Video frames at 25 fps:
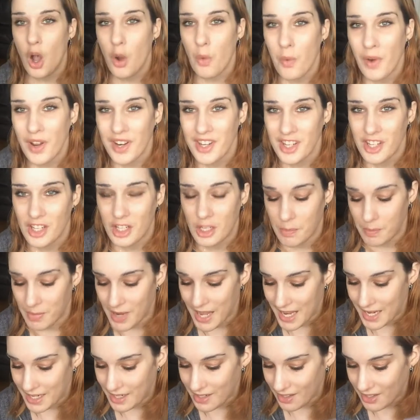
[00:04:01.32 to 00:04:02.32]
a wonder to
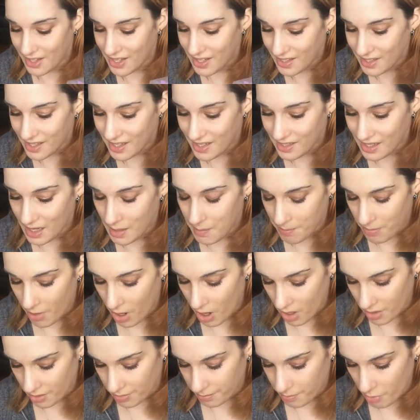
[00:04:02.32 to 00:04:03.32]
blend. This is a
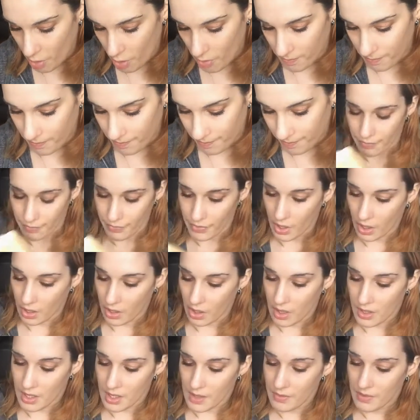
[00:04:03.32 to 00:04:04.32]
bath bomb.
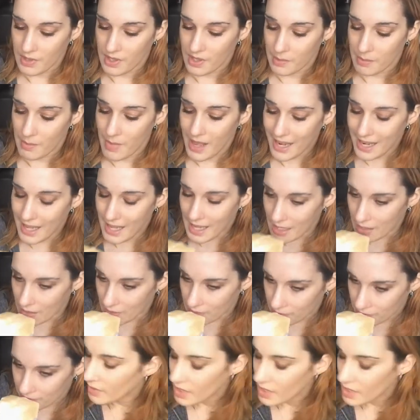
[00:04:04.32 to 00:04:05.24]
I can't even smell it.